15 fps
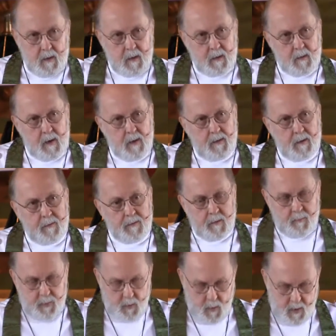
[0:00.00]
Rather, if the
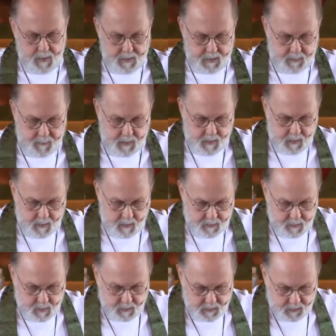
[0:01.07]
poor in spirit are
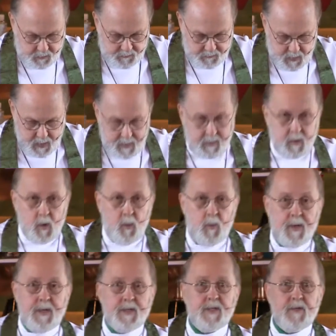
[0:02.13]
those who find no
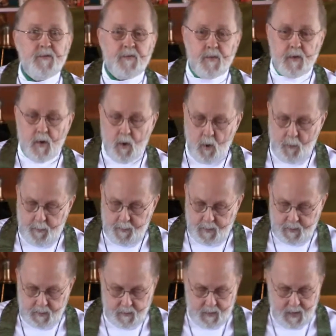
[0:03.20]
reason for hope
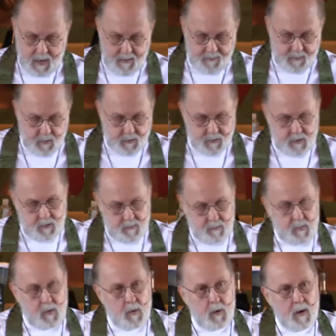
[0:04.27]
in life, those who
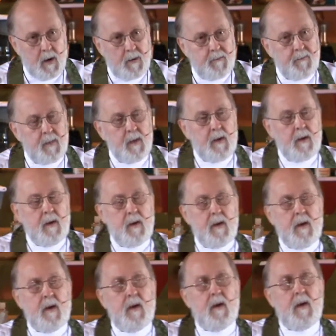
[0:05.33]
mourn
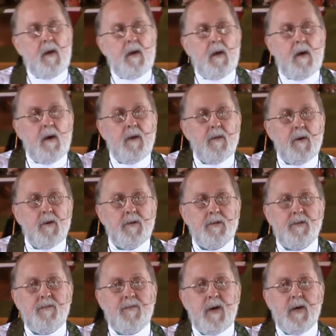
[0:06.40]
are those
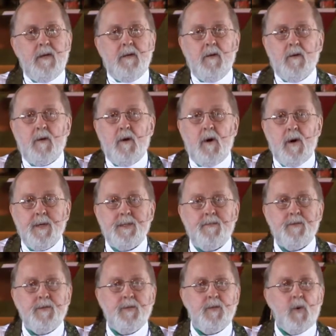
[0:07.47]
who find no cause
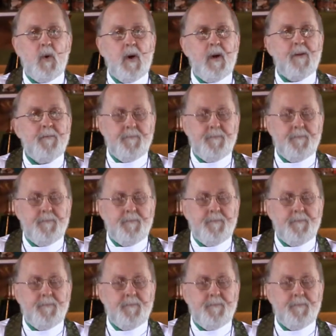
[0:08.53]
for joy.